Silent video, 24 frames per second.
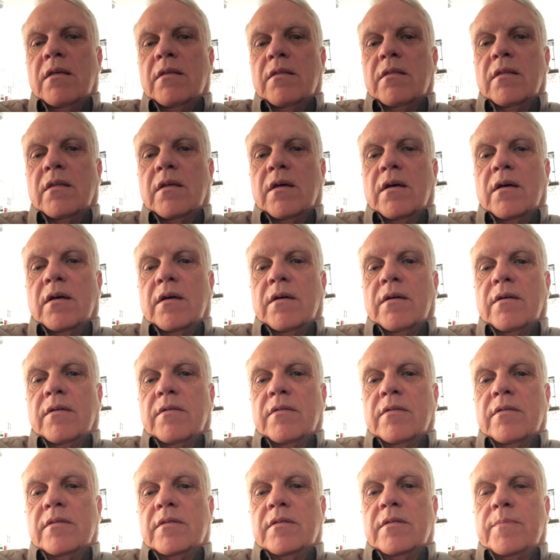
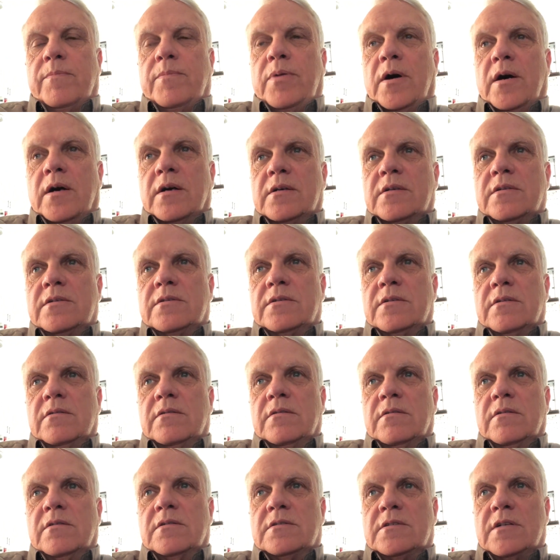the pucks
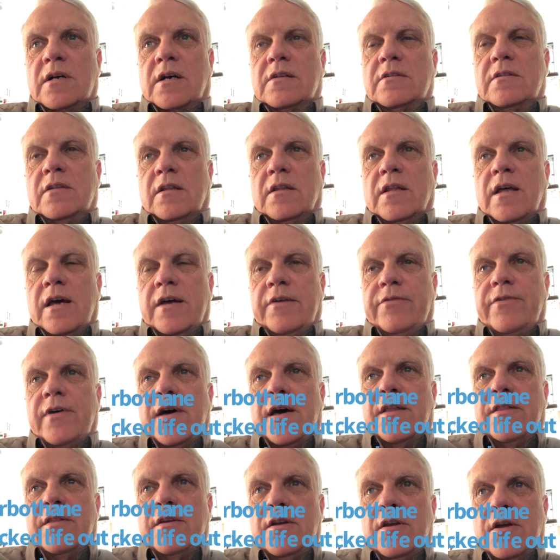sucked the life out
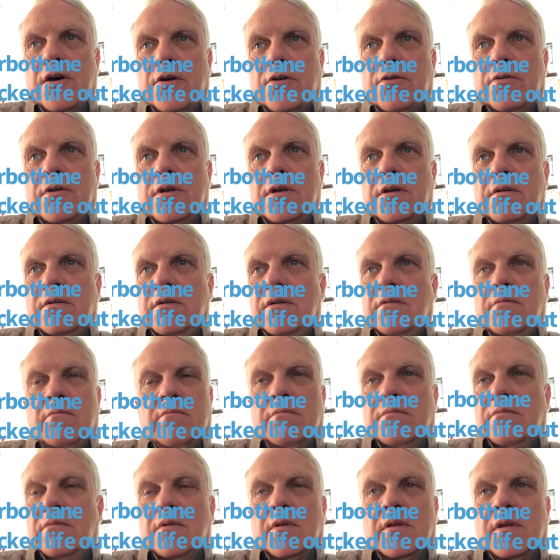of the node.
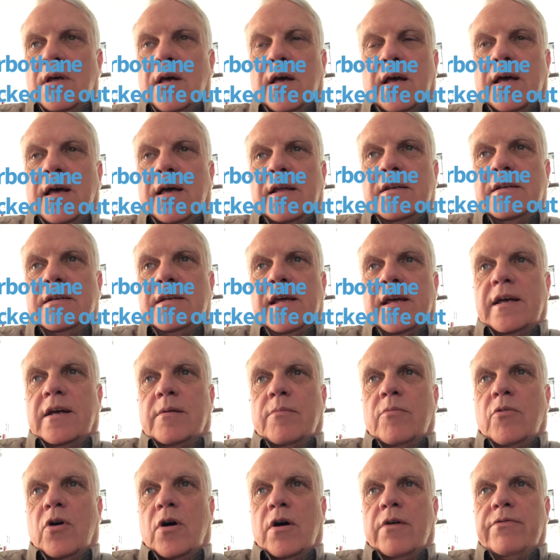I had to take them
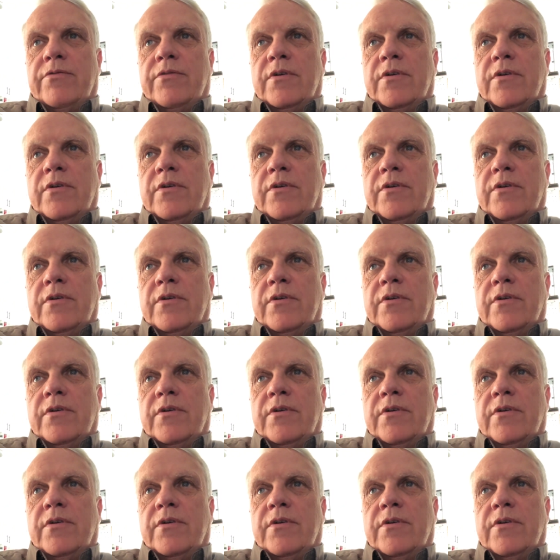off.